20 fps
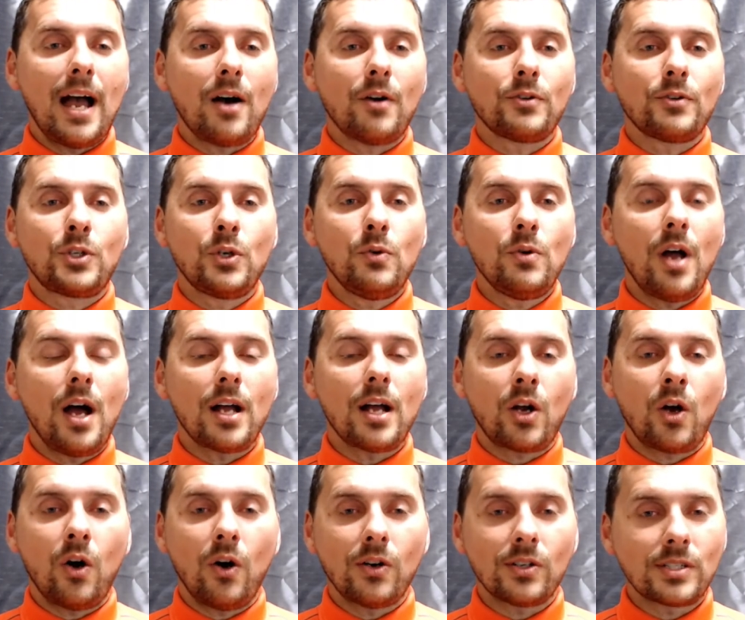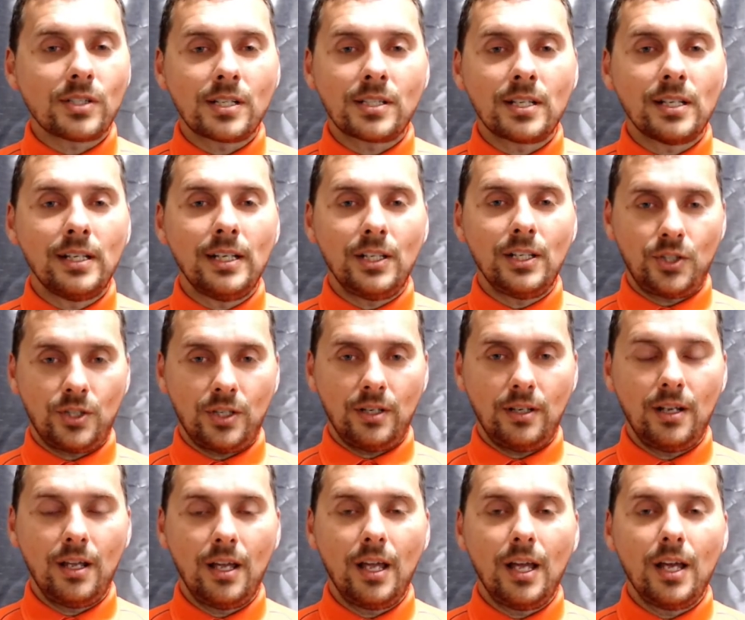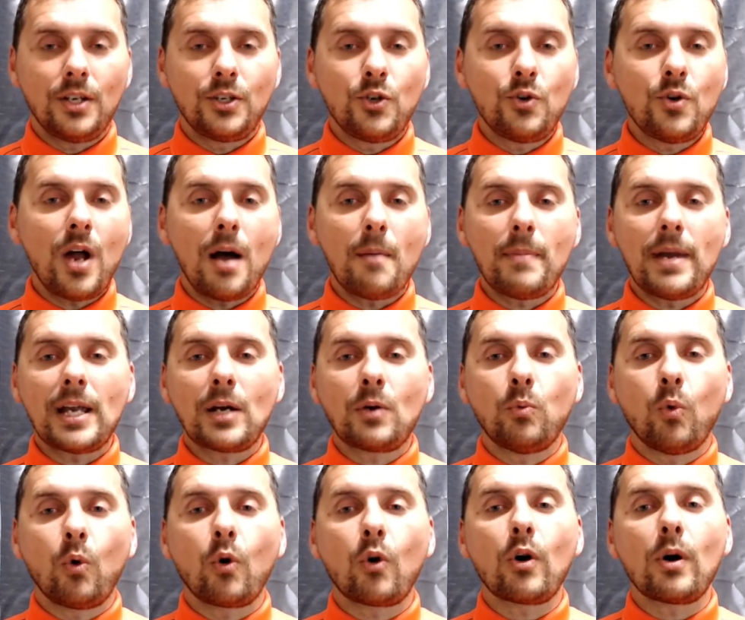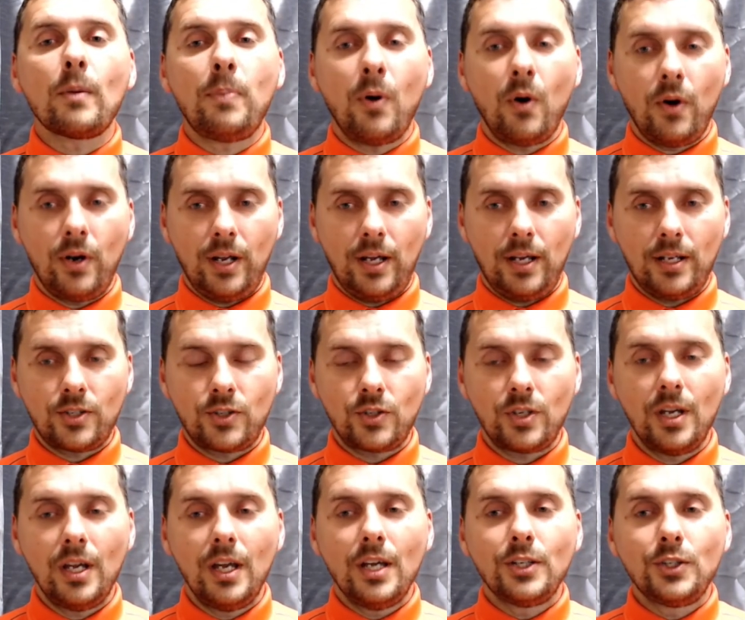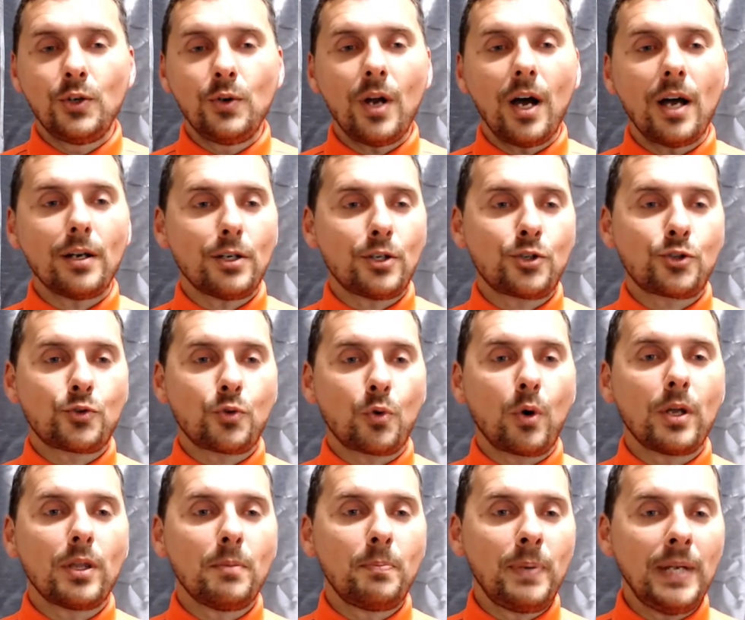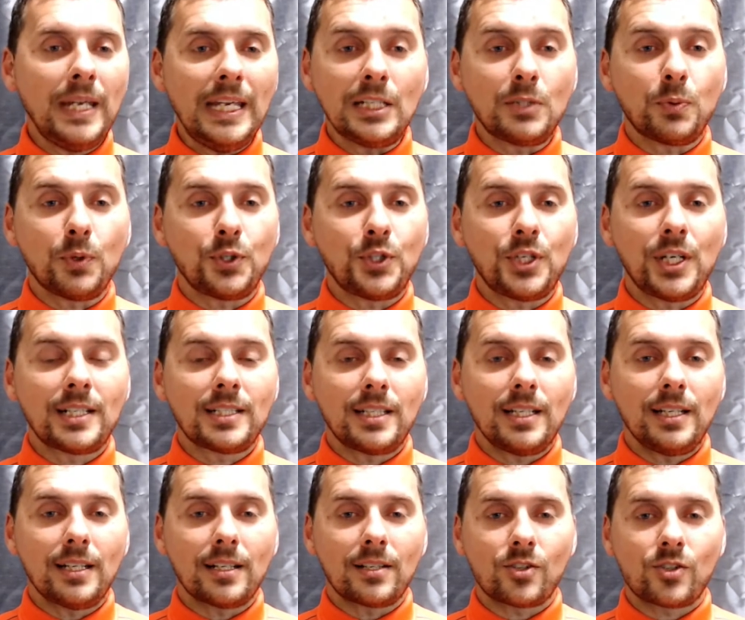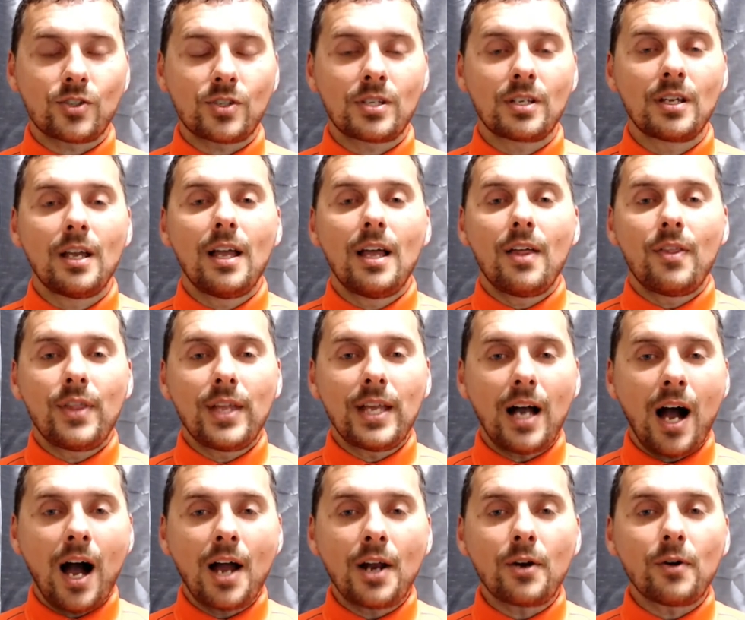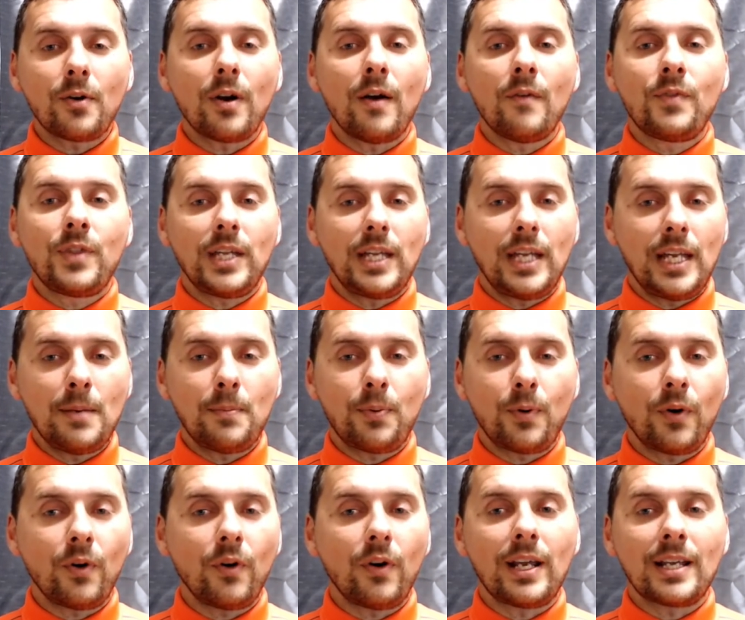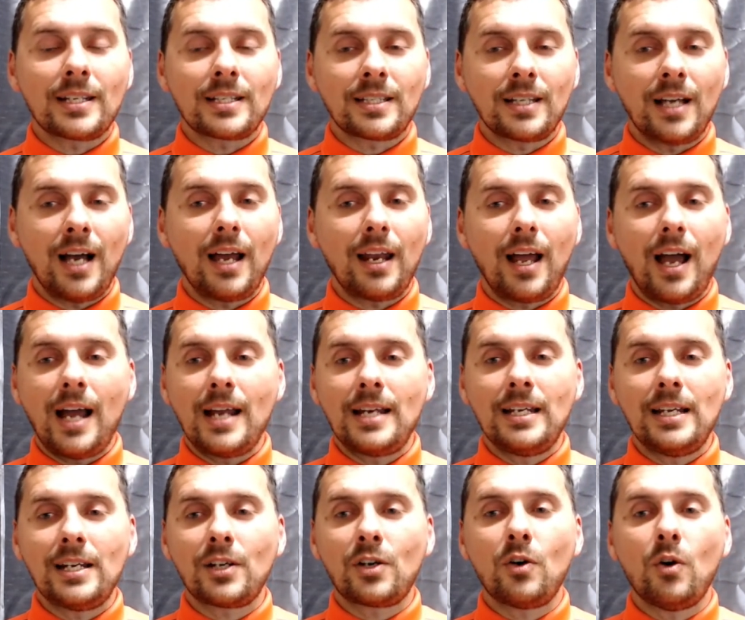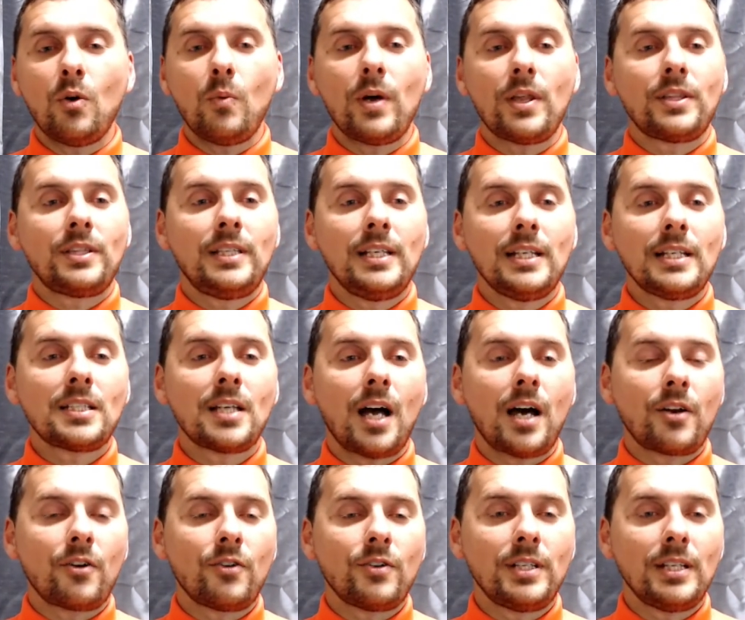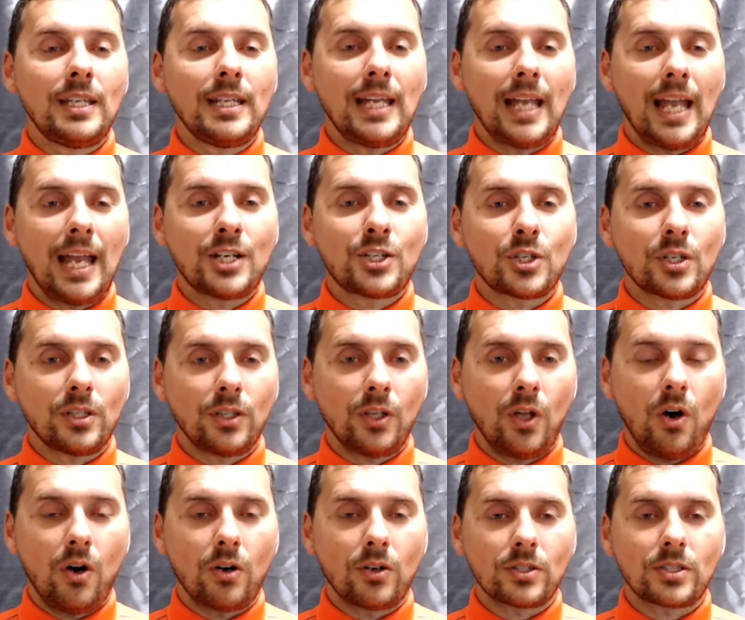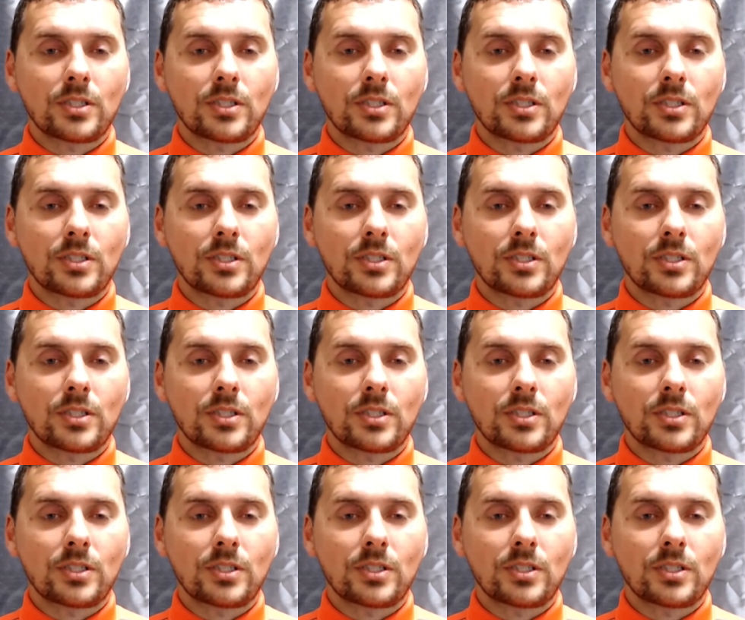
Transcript: "Do not cause a sedition. Do not make war upon us. Do not destroy the peace which exists. The honor of the emperor is not identical with dishonor to the ancient laws.